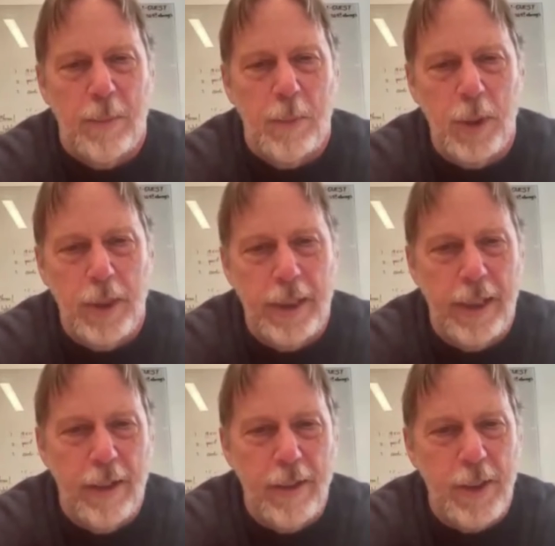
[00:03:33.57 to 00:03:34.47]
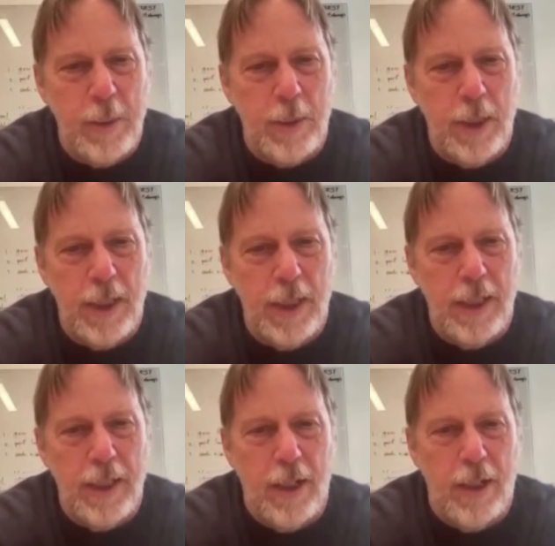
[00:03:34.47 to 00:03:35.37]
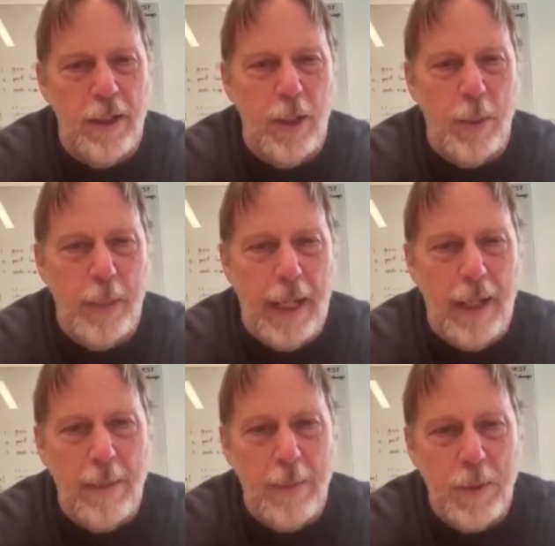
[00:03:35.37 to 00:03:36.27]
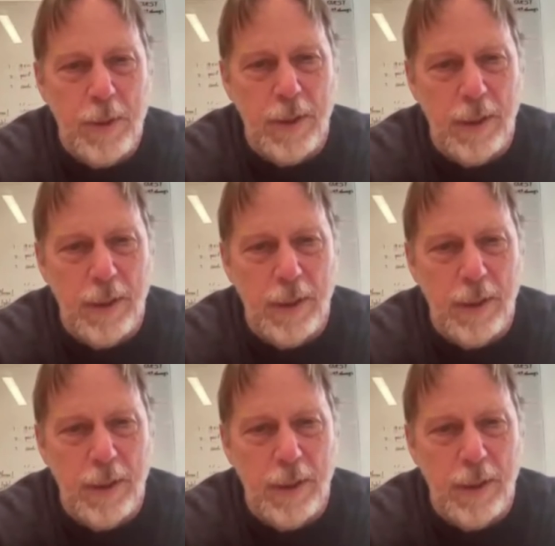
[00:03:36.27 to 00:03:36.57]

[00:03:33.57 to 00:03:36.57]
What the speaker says: Boolean algebra, Carnot maps,